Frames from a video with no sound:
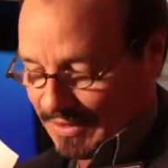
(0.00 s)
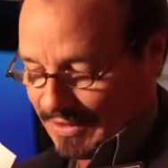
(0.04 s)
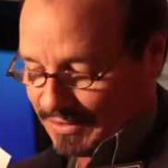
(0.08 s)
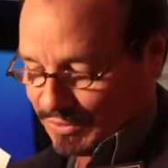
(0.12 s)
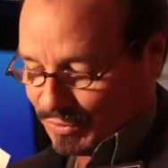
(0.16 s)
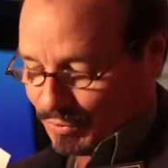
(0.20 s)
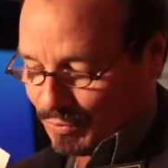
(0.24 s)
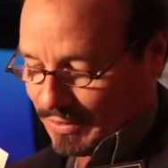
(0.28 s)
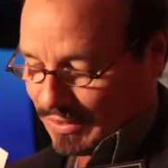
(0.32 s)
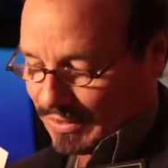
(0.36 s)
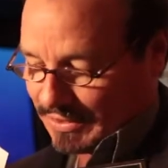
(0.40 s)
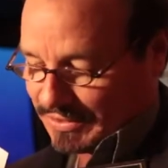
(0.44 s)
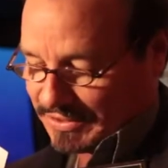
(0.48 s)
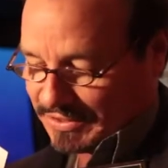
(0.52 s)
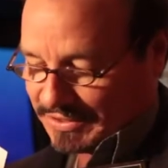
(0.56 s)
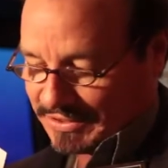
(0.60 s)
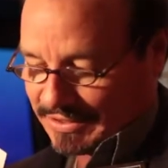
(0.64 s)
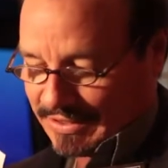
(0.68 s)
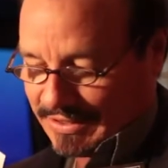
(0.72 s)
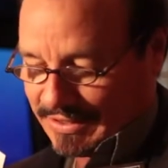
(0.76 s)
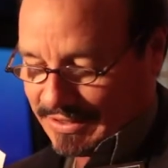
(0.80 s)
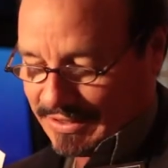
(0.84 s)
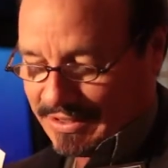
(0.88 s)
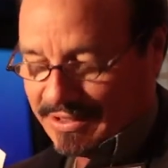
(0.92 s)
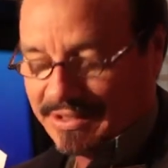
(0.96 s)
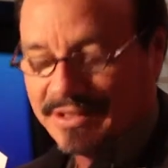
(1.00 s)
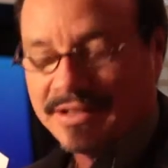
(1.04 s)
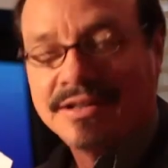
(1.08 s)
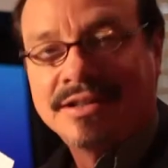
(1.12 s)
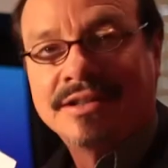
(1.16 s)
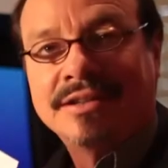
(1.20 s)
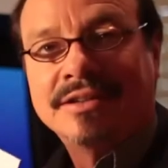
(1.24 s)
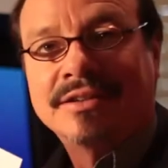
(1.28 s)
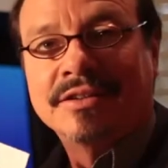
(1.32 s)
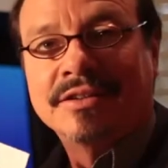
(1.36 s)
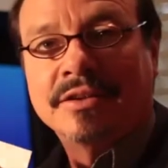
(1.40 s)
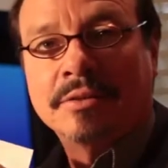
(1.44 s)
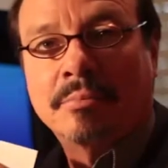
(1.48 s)
as well as see
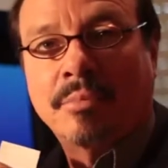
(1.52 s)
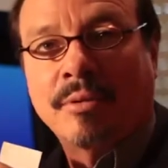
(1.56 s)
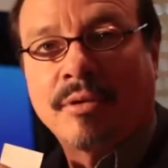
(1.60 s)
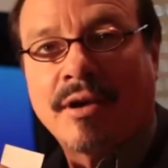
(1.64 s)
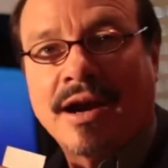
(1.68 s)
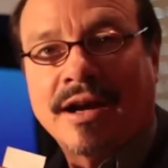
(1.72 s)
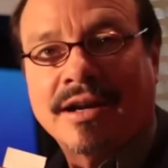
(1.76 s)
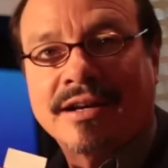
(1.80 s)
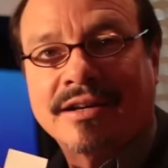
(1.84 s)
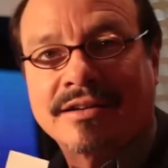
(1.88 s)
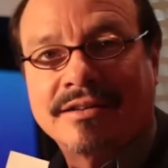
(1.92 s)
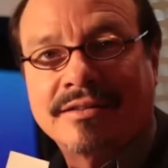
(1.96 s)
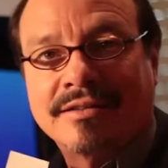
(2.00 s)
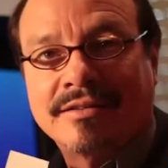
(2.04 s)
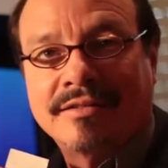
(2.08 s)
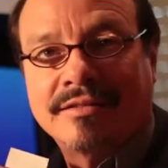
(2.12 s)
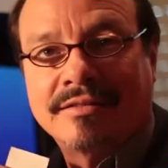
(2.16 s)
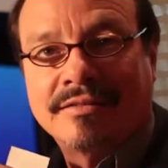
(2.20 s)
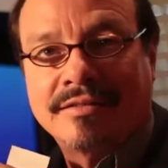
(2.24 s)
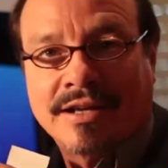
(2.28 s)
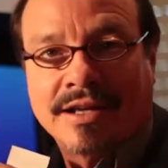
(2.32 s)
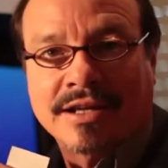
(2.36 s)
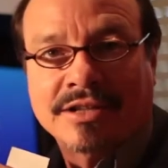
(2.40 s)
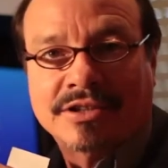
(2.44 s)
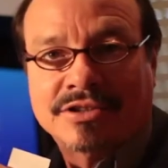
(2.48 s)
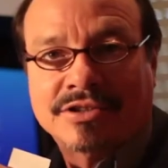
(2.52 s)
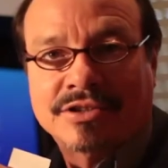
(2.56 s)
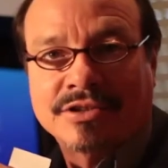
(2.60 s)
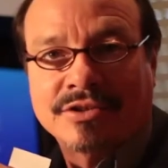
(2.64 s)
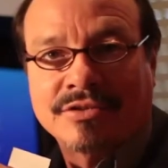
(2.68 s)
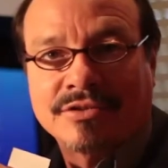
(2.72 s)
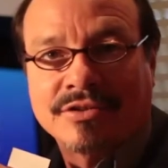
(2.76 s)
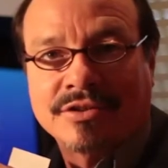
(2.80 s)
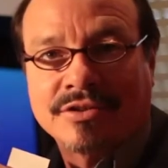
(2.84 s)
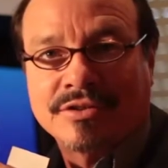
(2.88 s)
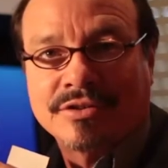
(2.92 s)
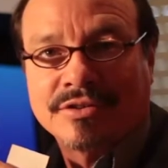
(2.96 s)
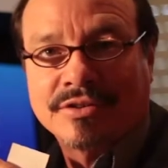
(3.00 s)
the bright
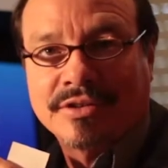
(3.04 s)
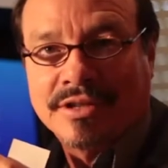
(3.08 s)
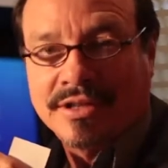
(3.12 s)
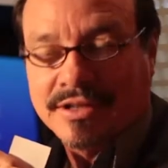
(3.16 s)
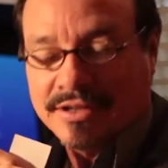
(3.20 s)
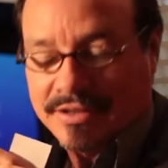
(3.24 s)
exterior.